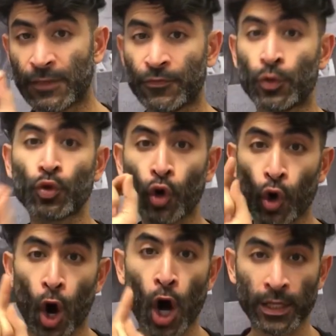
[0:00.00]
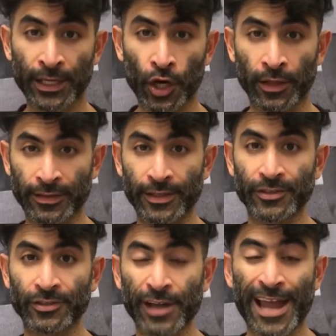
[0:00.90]
If you go all in on
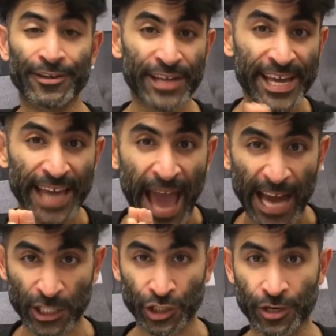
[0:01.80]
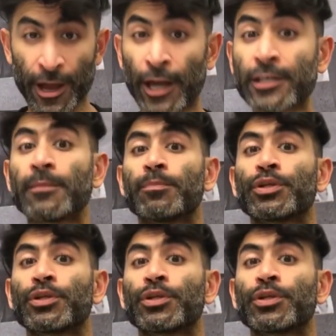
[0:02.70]
this and take action and